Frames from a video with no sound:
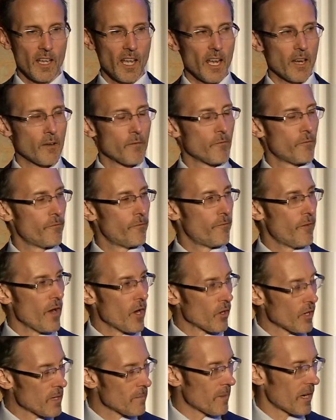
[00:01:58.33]
and I'm
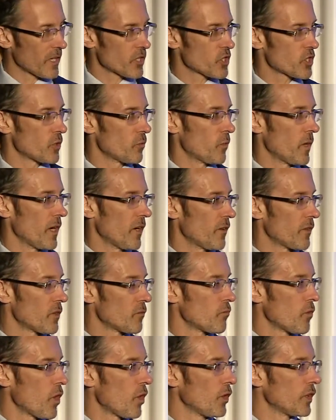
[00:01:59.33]
very much aware of the
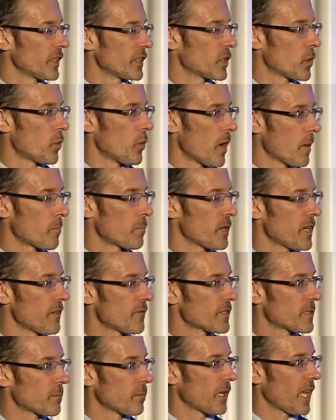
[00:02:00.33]
role that
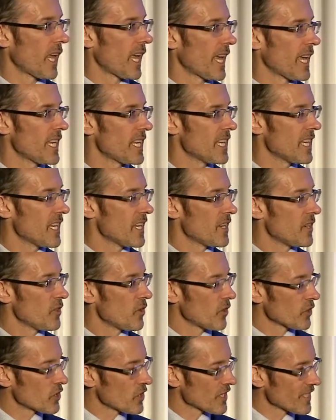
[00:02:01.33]
cooperatives play,
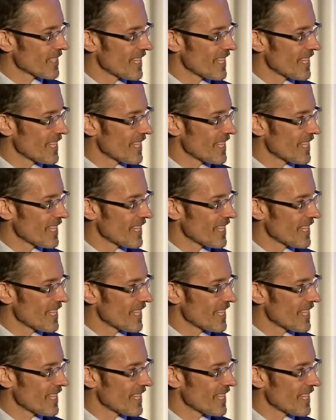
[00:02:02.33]
not just